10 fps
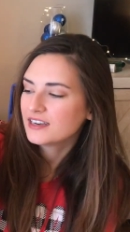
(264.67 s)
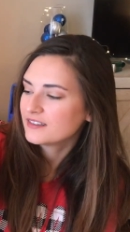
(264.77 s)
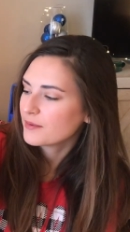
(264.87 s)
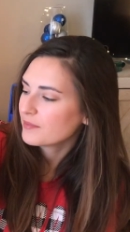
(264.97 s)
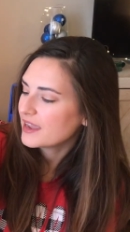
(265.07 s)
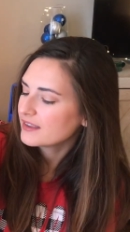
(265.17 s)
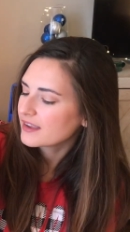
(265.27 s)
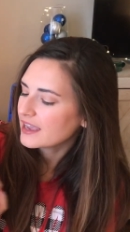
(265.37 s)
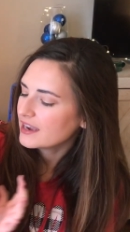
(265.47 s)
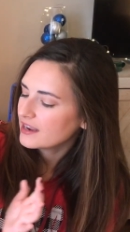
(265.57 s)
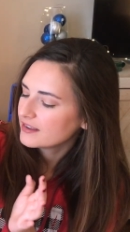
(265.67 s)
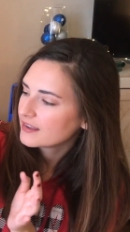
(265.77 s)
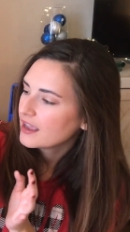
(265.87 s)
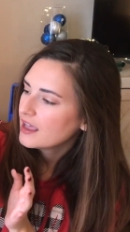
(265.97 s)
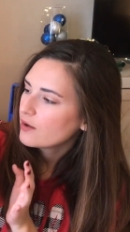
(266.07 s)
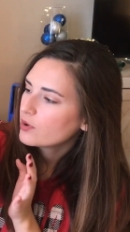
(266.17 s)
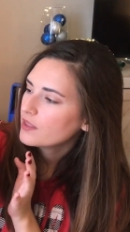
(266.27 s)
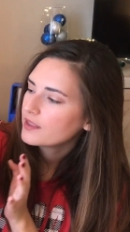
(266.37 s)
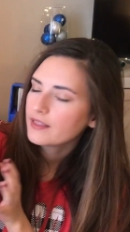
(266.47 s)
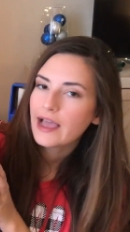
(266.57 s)
It is amazing. It is
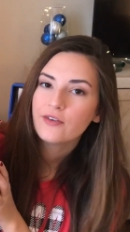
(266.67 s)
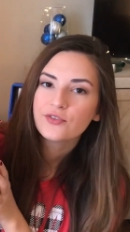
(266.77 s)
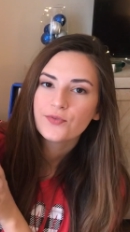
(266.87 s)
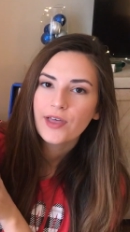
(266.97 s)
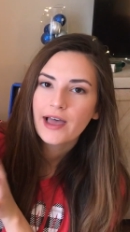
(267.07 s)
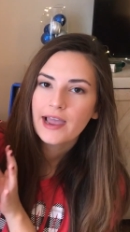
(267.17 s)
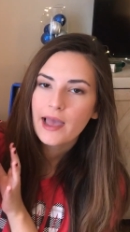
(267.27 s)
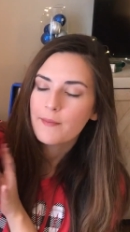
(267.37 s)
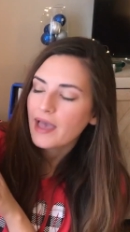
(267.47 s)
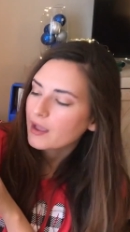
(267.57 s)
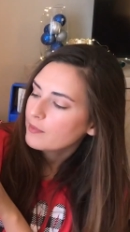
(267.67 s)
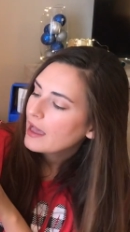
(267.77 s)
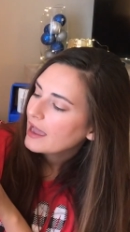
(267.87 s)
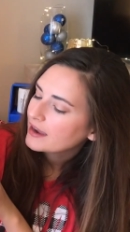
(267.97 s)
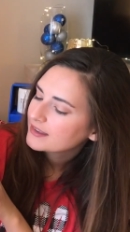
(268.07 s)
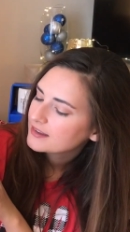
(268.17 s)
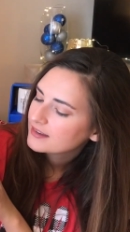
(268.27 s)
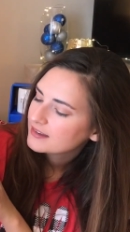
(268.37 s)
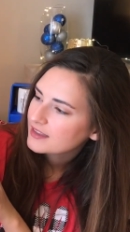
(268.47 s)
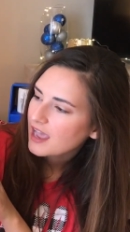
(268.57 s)
one of the Loungefly backpacks.
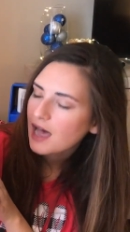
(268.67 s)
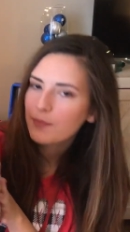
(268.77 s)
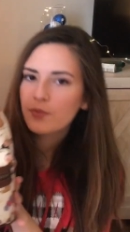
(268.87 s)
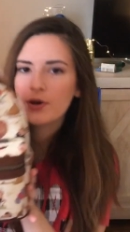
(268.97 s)
This is the Up